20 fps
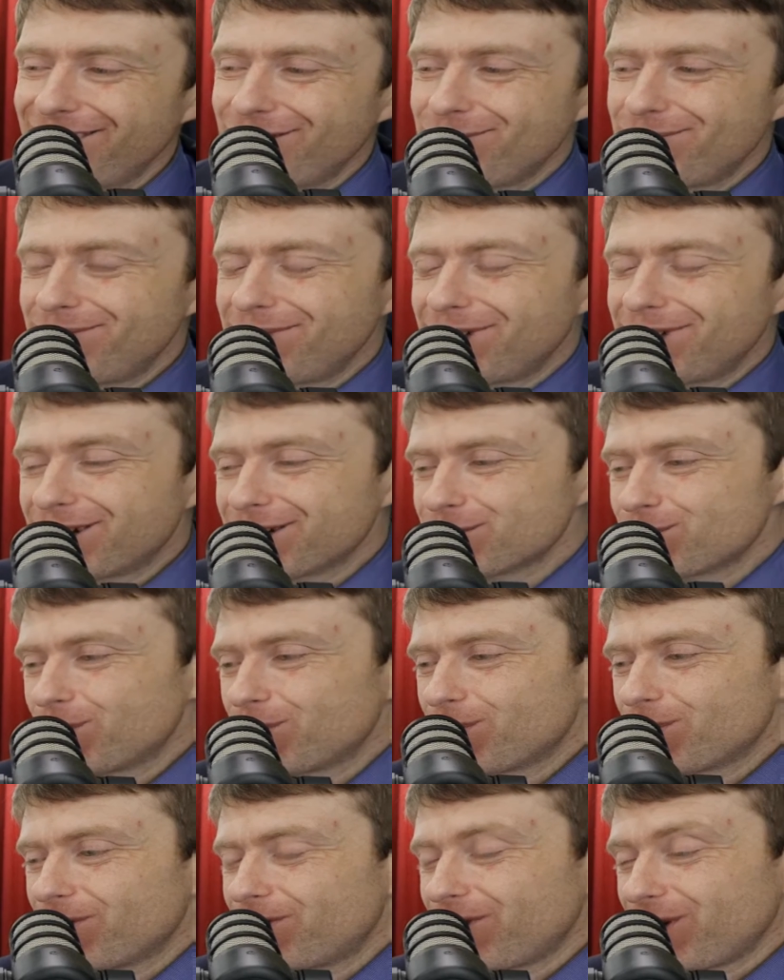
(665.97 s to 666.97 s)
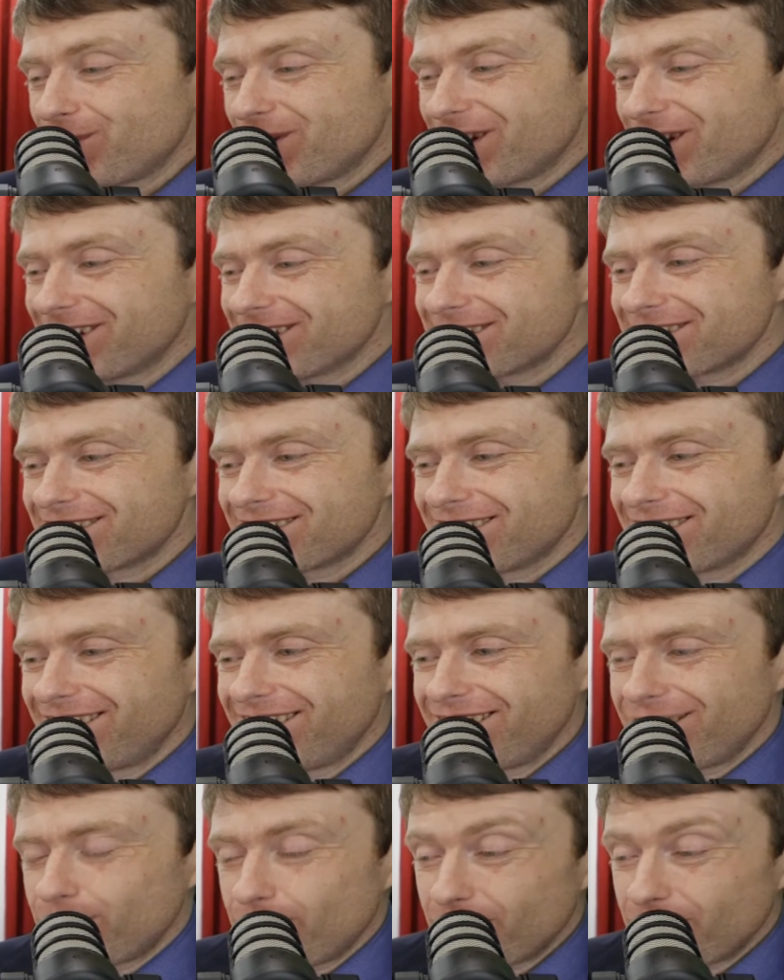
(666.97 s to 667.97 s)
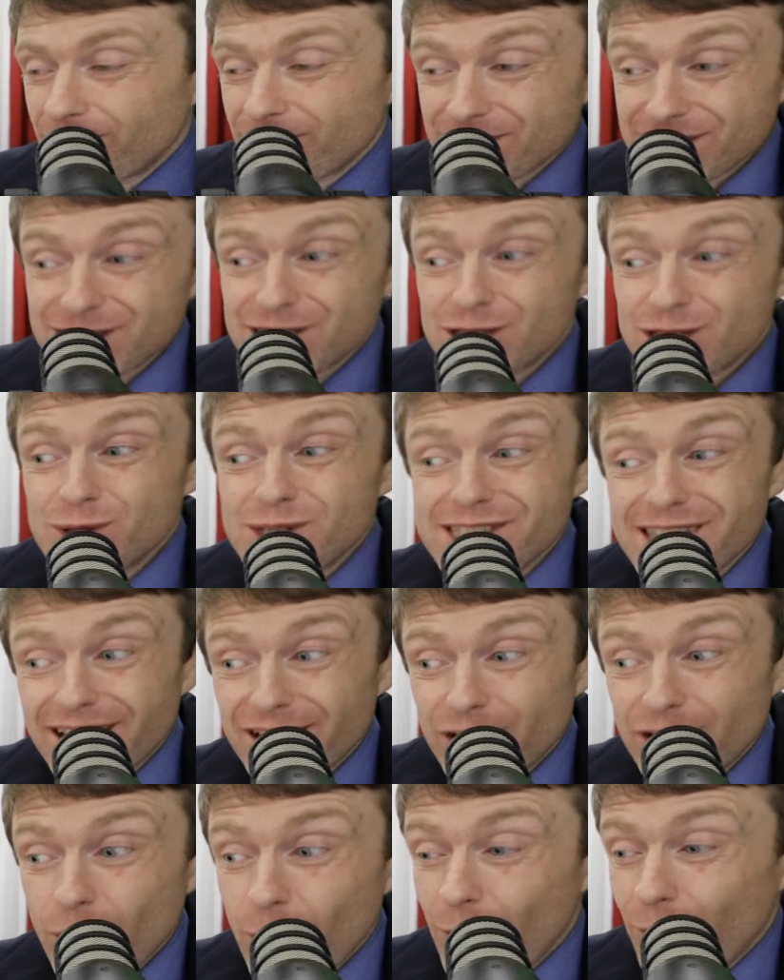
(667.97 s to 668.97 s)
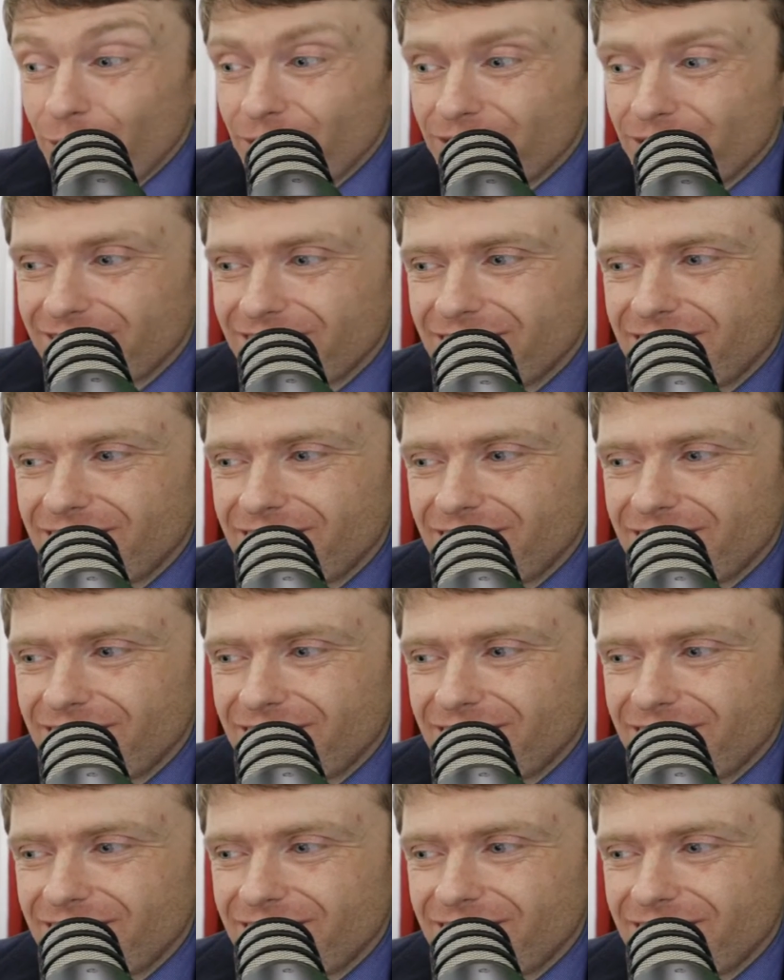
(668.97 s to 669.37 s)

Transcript: because we were feminists. We were in a suicide cult.